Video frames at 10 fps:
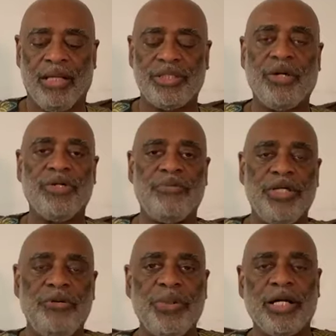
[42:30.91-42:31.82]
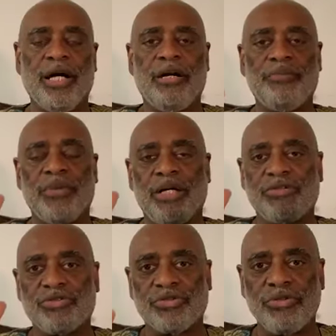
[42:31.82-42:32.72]
So when you become a
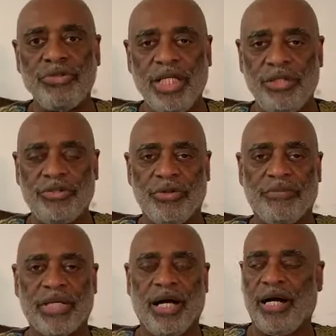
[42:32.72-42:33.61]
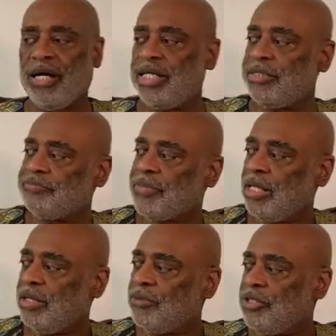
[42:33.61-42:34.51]
true teacher of God,
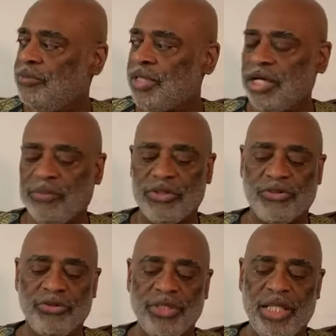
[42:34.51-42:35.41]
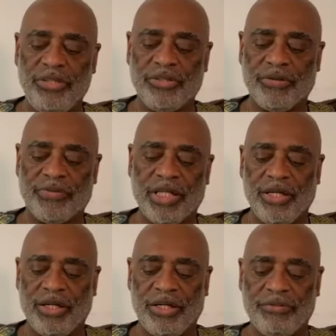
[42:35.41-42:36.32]
when you become a true teacher of
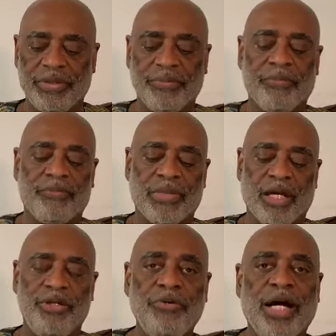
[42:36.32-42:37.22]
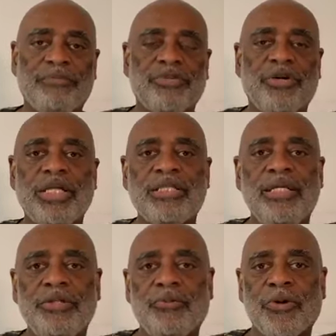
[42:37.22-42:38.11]
love, you have trust
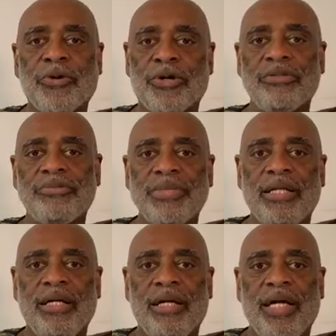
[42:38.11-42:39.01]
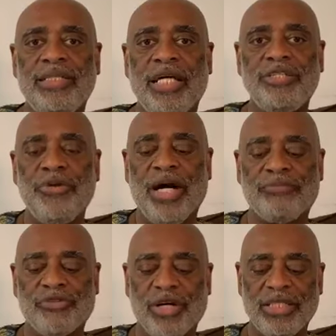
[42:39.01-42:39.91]
in the world. He says you
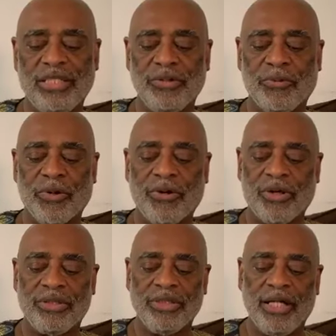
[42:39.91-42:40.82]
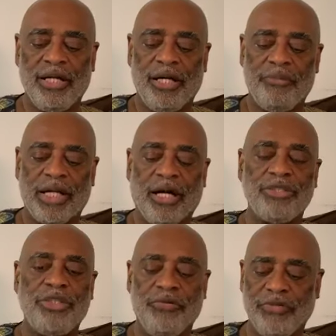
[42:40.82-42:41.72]
have trust in the world
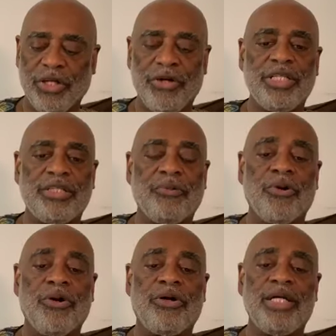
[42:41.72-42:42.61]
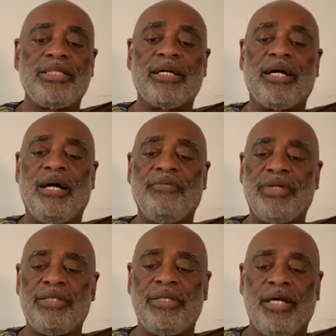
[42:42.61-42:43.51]
because you've learned that the world isn't
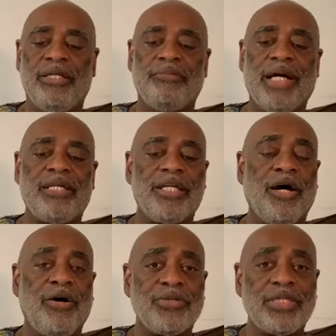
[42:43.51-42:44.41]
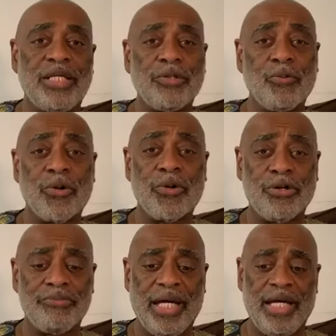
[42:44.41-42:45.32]
governed by the laws that the
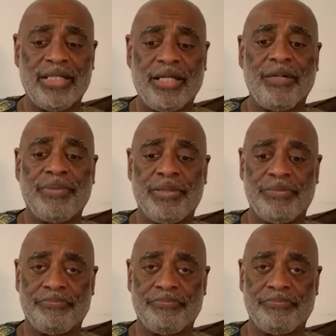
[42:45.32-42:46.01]
world made up.